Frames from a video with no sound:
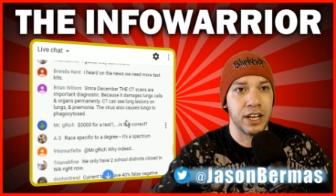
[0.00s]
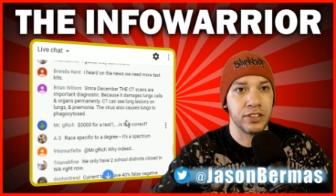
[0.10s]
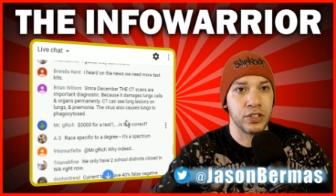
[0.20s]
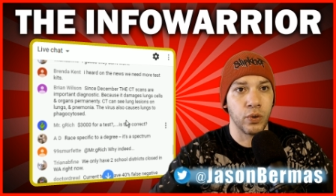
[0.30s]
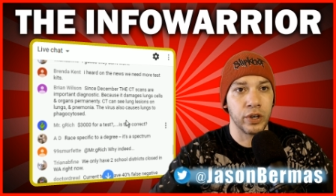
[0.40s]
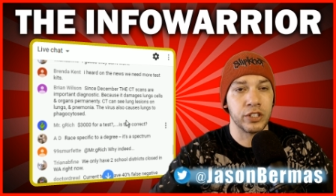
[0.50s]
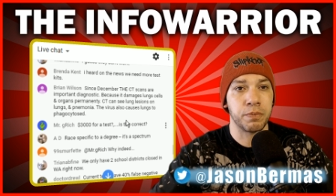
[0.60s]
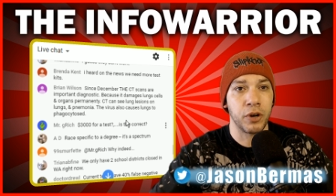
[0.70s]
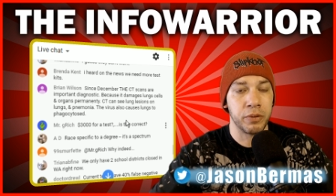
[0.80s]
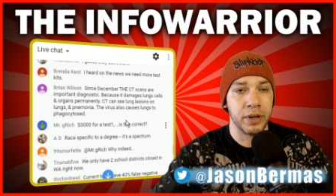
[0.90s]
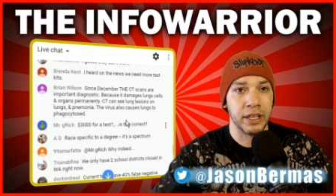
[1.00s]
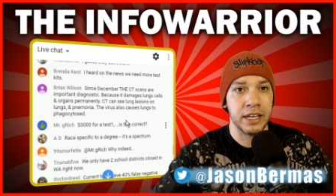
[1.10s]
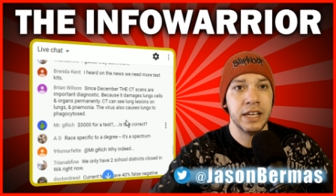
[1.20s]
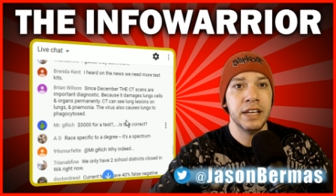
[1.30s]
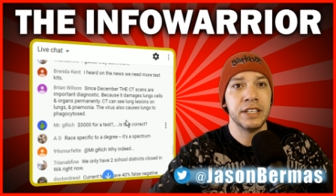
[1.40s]
and organs permanently.
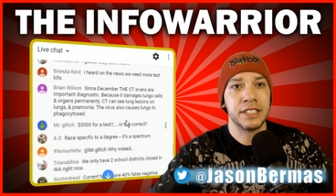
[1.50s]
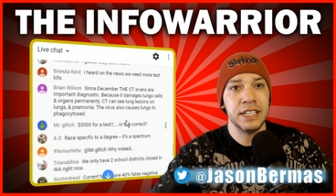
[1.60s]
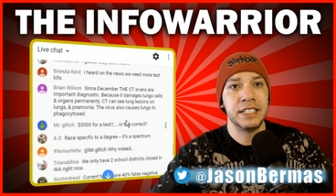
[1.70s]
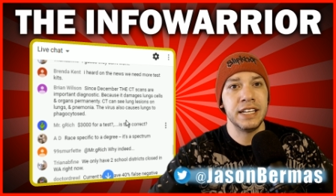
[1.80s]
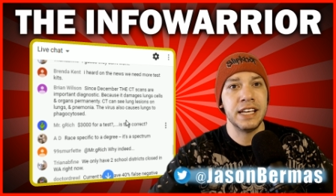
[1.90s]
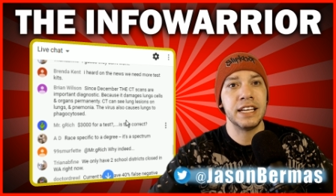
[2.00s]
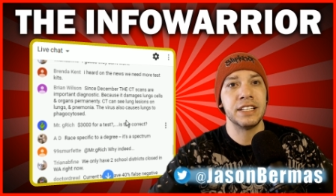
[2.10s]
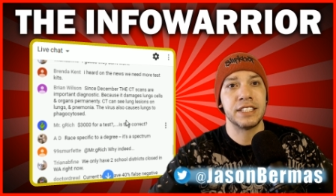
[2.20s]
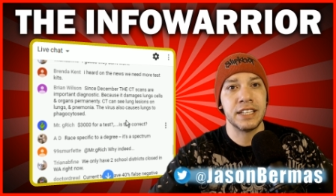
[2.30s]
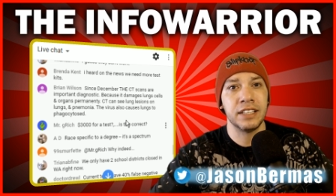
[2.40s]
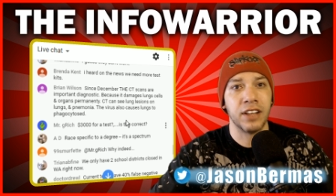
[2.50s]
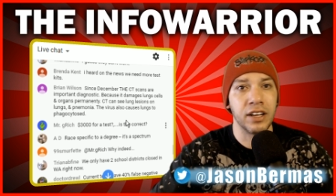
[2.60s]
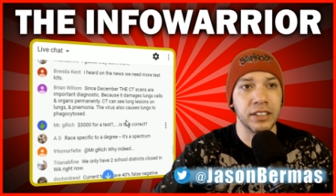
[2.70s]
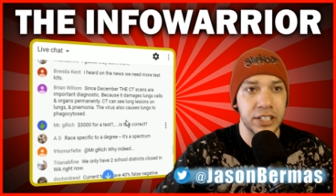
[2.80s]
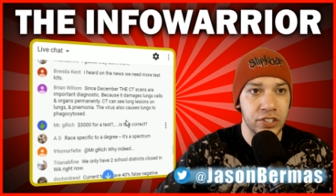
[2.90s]
CT can see
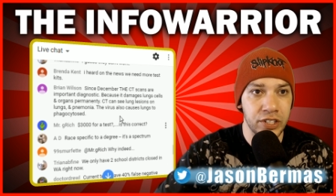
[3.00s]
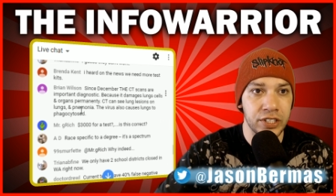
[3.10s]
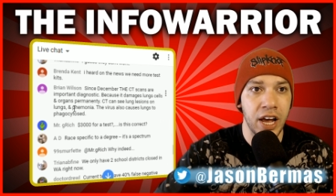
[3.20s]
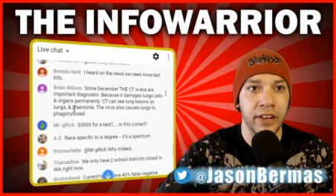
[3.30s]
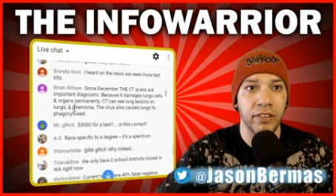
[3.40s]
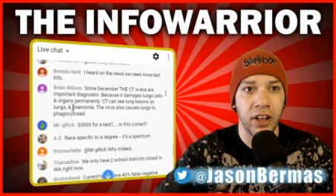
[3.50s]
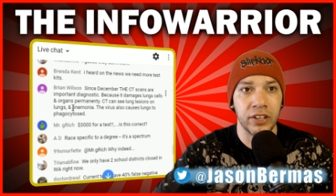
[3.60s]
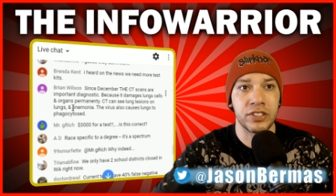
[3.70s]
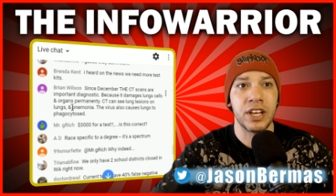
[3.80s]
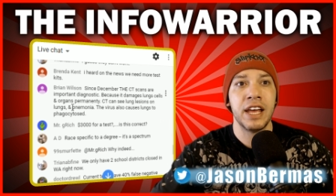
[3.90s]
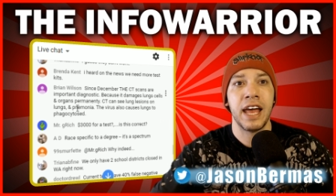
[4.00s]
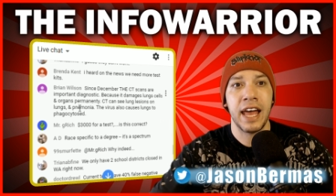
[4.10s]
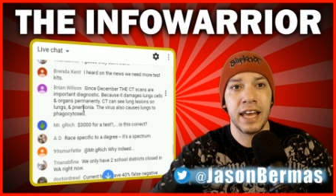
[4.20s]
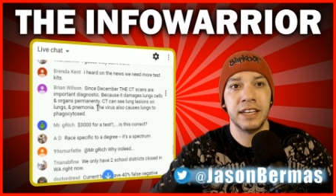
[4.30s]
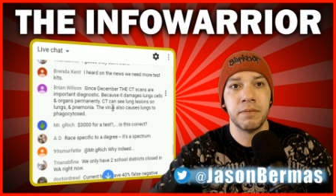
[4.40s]
lung lesions on lungs
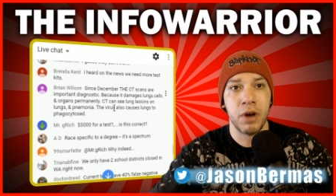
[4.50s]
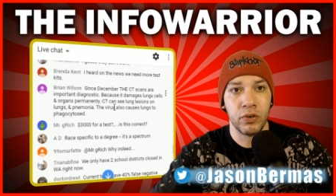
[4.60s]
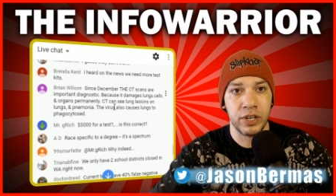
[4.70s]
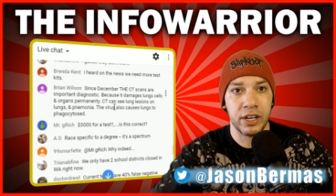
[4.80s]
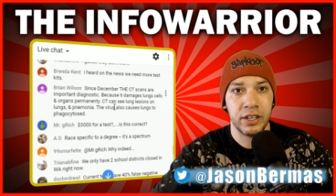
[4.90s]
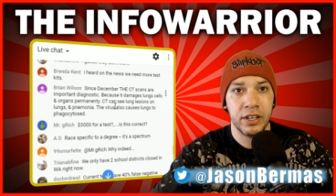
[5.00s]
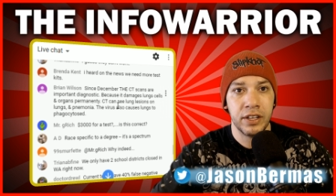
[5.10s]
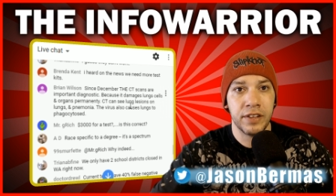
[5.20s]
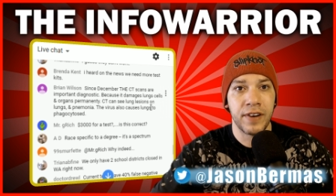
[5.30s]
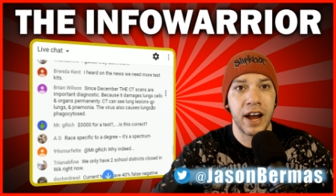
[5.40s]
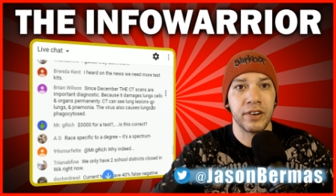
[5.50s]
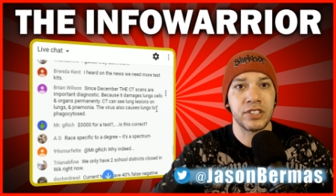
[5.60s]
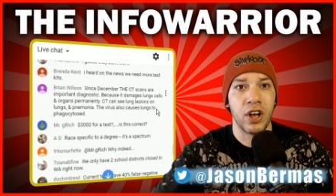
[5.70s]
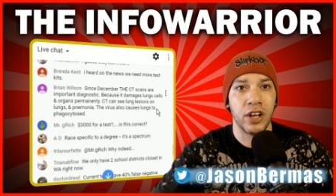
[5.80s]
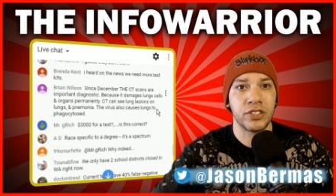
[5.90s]
and pneumonia. The virus
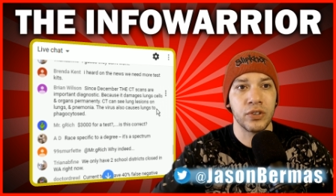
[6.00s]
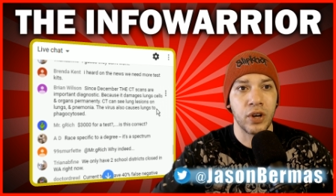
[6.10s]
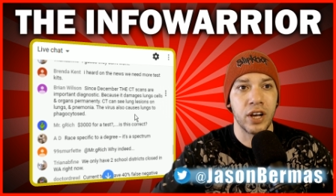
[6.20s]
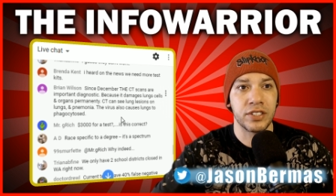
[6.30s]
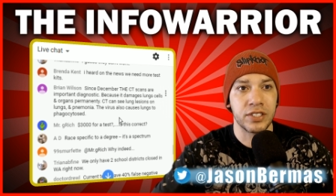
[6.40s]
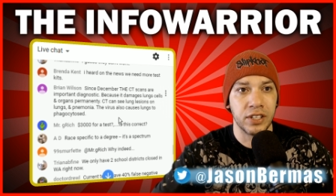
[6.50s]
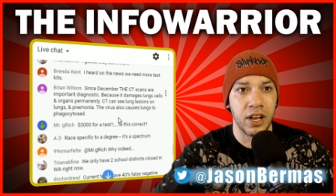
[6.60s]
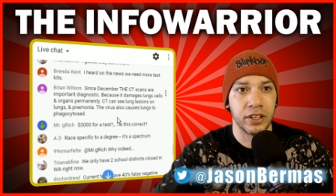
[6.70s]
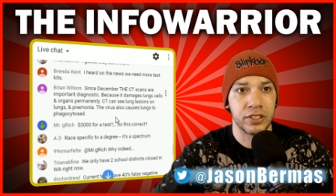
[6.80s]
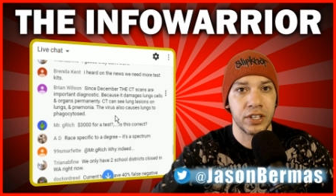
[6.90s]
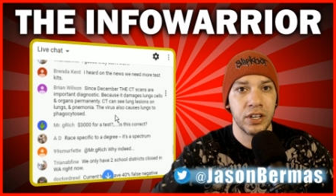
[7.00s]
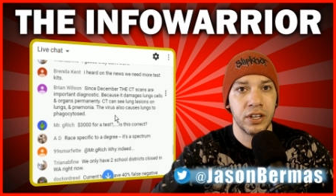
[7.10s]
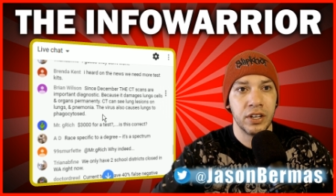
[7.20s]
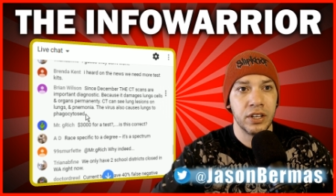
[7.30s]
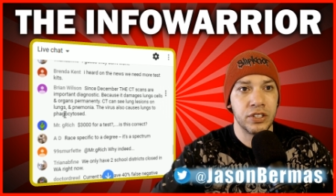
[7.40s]
also causes lungs
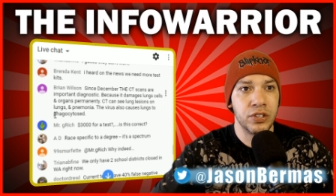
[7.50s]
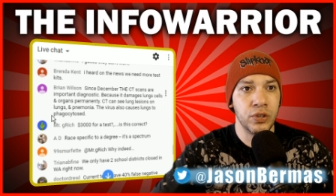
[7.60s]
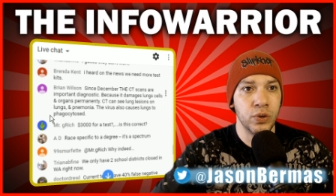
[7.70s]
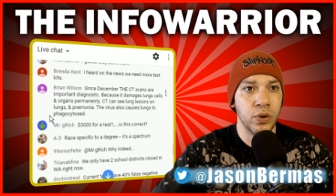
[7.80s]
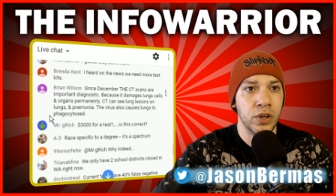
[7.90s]
to.